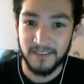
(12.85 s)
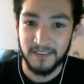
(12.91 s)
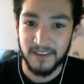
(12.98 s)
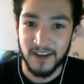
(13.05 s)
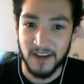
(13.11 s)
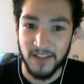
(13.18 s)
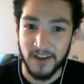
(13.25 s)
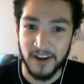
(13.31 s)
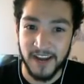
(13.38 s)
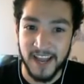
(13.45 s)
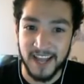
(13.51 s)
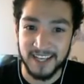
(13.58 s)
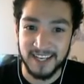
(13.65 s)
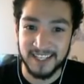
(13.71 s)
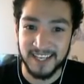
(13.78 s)
Oh, there he
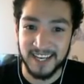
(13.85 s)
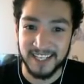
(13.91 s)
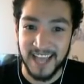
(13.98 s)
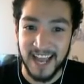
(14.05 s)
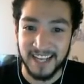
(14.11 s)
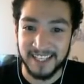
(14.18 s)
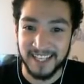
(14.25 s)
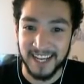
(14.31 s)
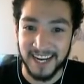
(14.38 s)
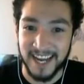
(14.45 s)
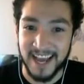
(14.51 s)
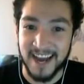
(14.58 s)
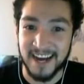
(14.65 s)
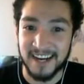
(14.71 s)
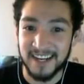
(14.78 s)
is! I see his head sticking
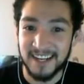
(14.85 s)
out.